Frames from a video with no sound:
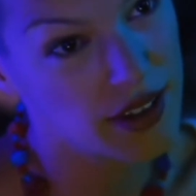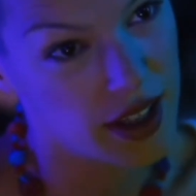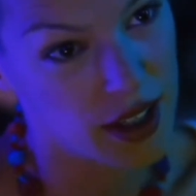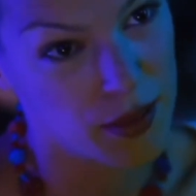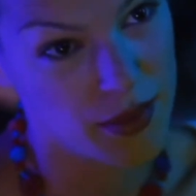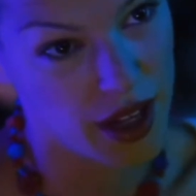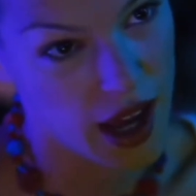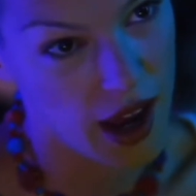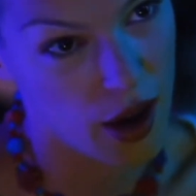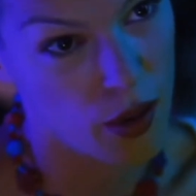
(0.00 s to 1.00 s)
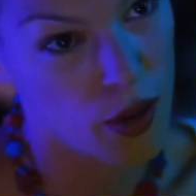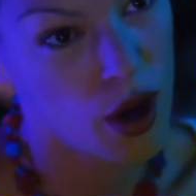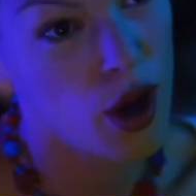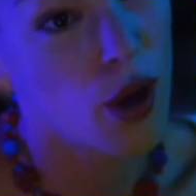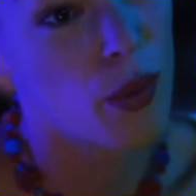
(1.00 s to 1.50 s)
him now
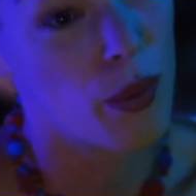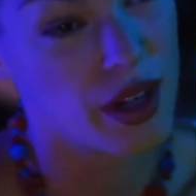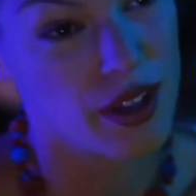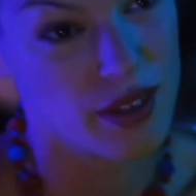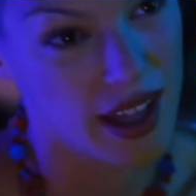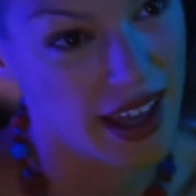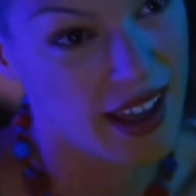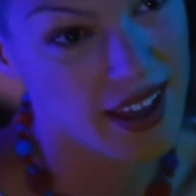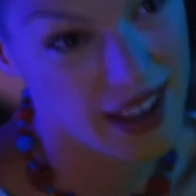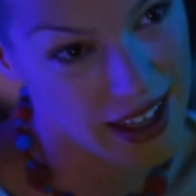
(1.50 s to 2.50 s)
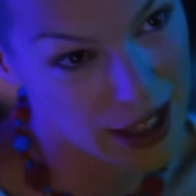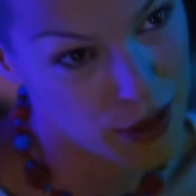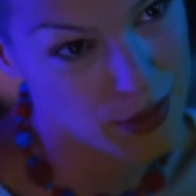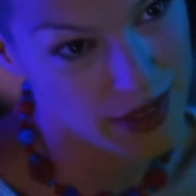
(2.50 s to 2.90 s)
when you lay him